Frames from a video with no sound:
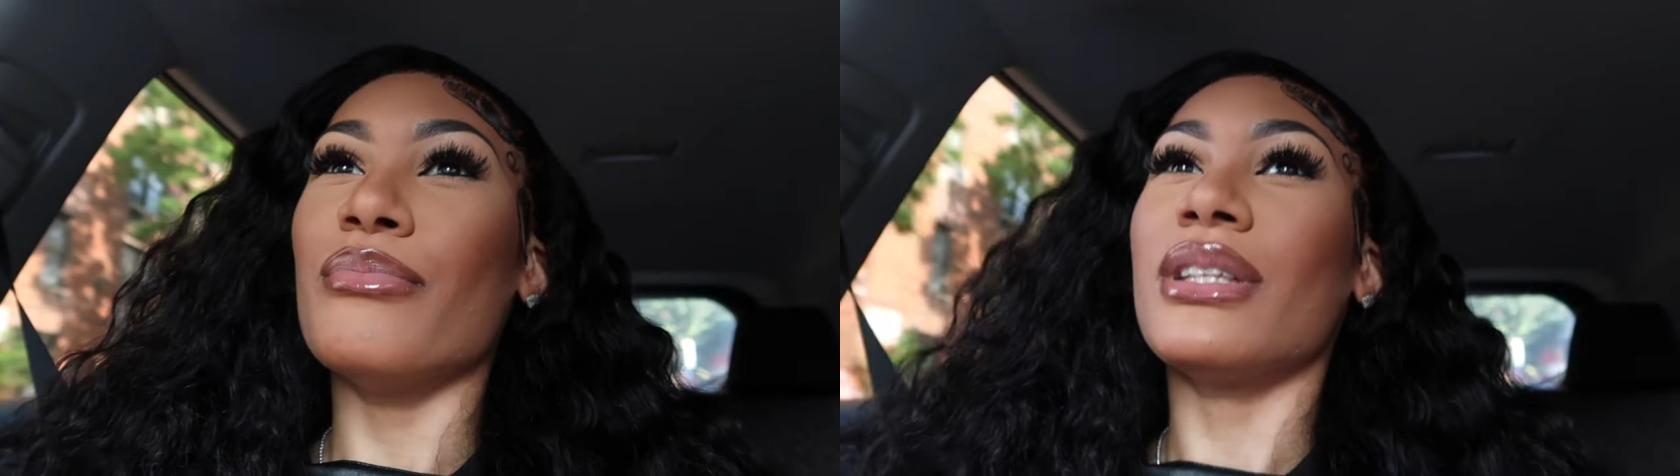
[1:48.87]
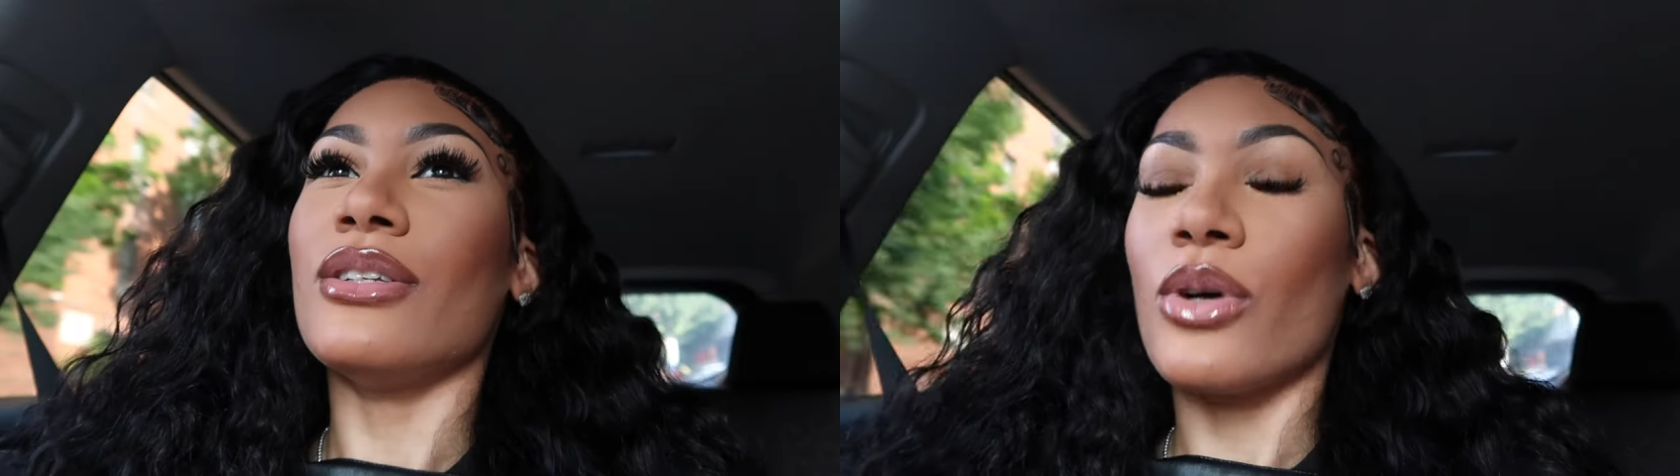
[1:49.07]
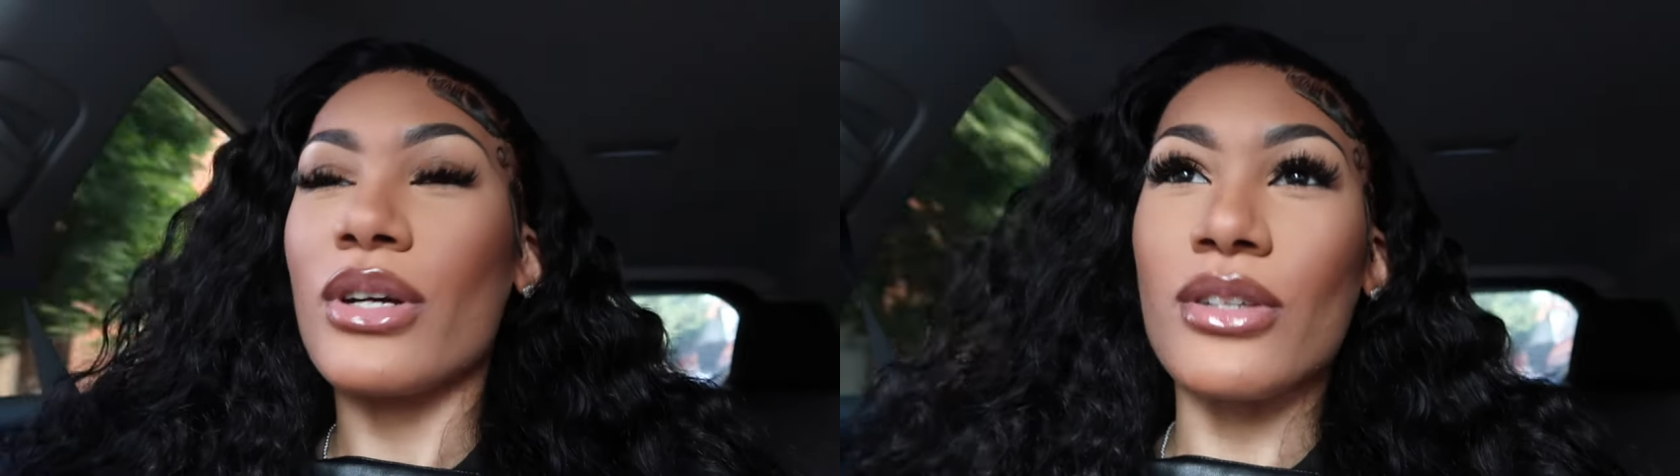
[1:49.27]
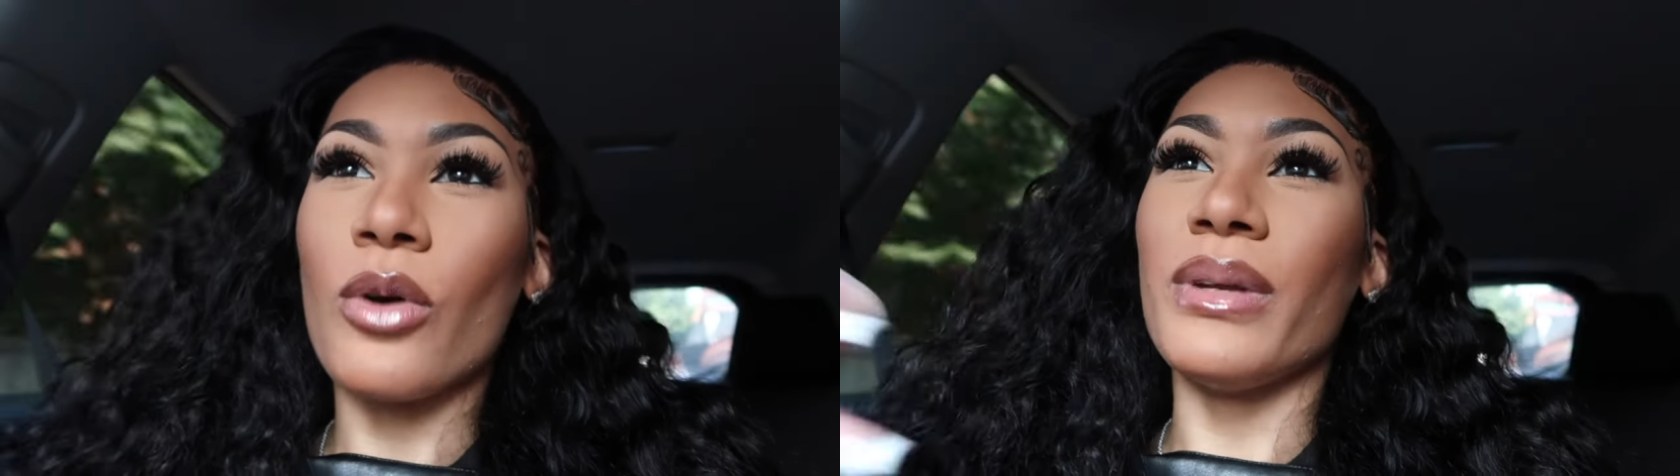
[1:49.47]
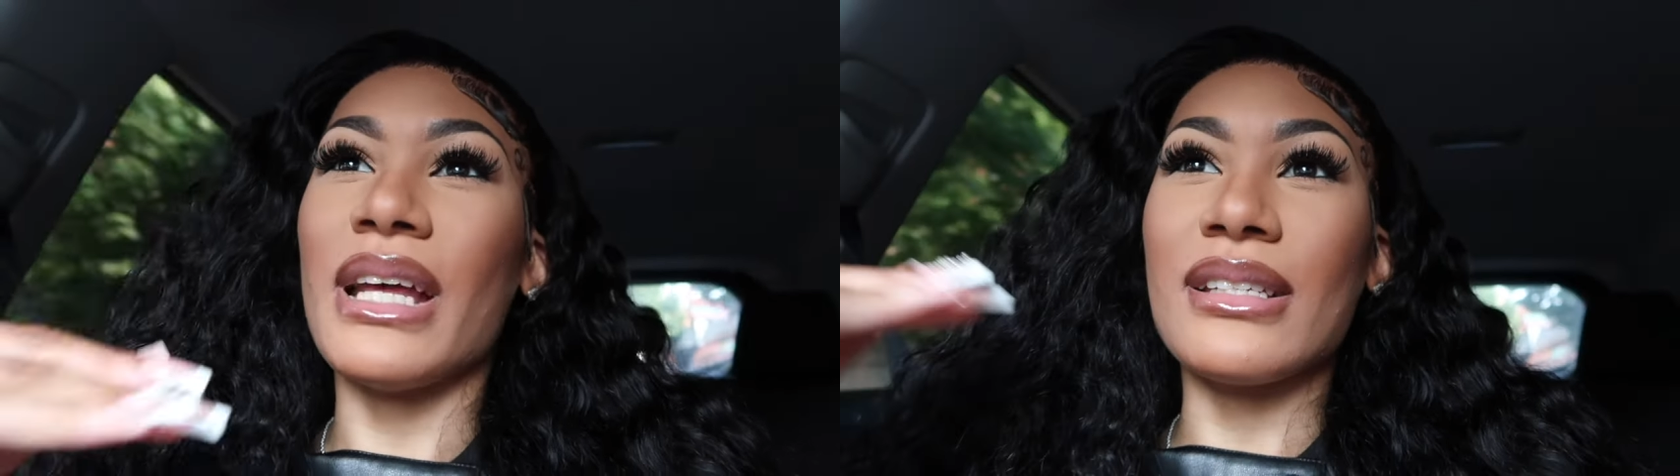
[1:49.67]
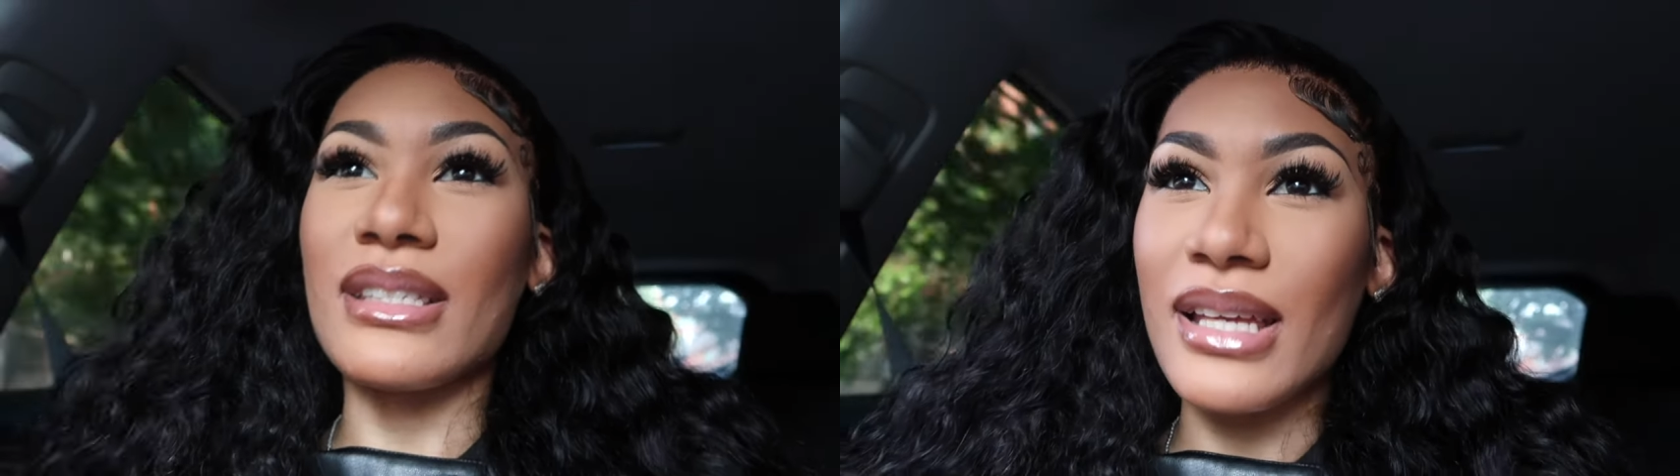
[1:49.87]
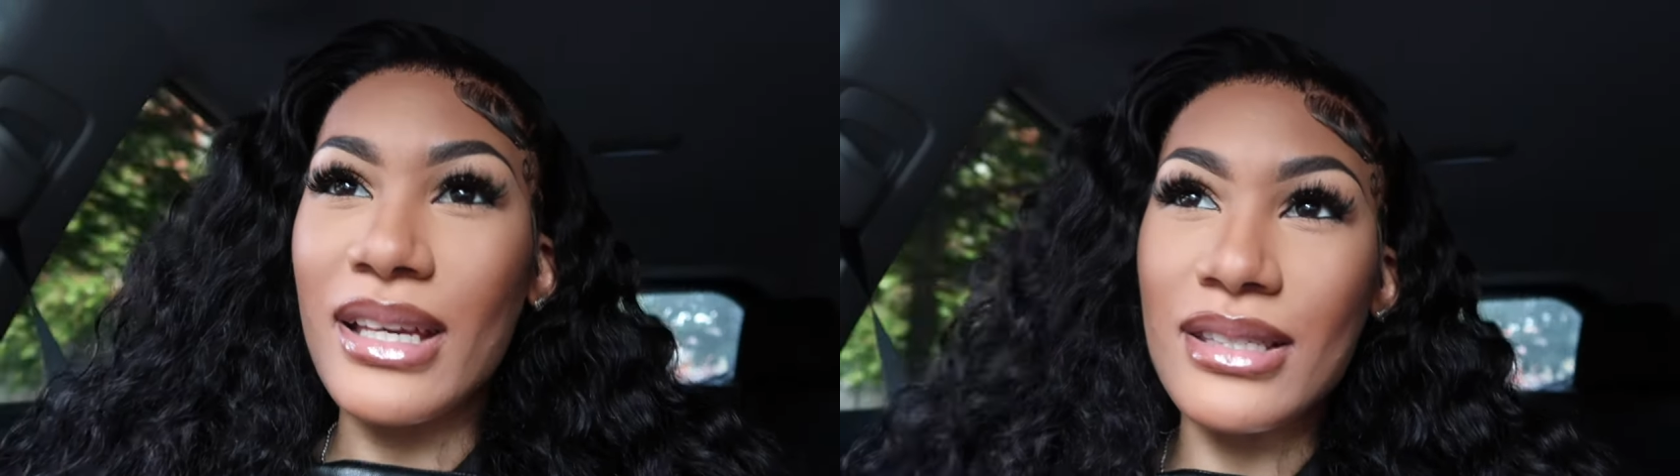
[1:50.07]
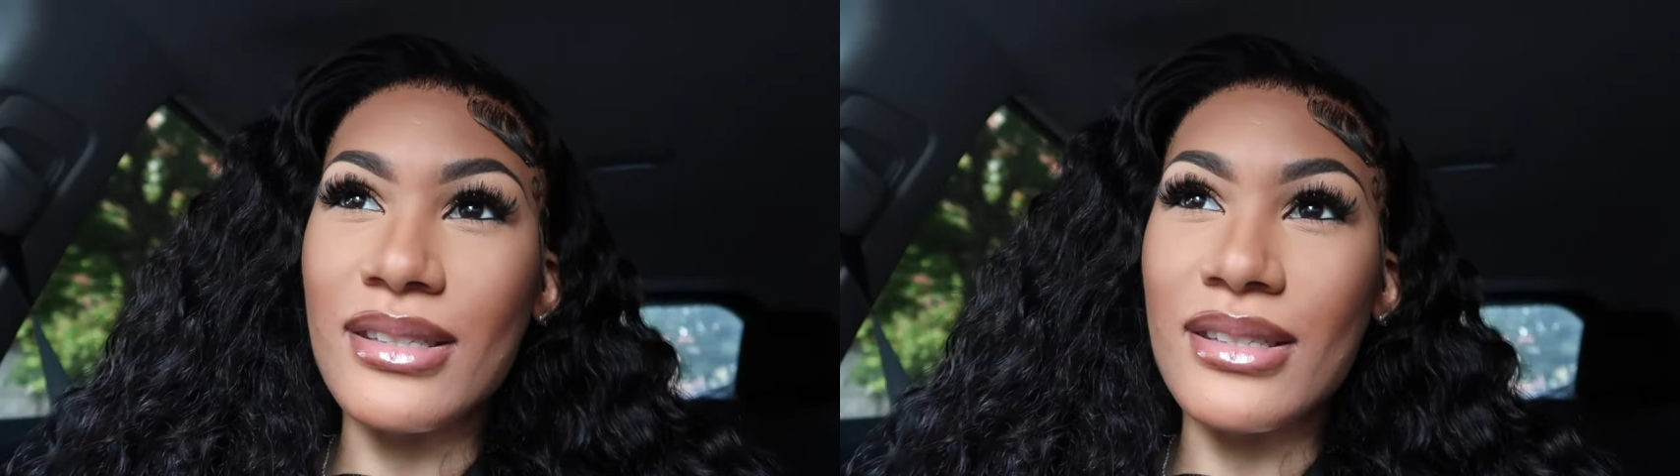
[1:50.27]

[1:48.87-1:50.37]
but the doors open at 6,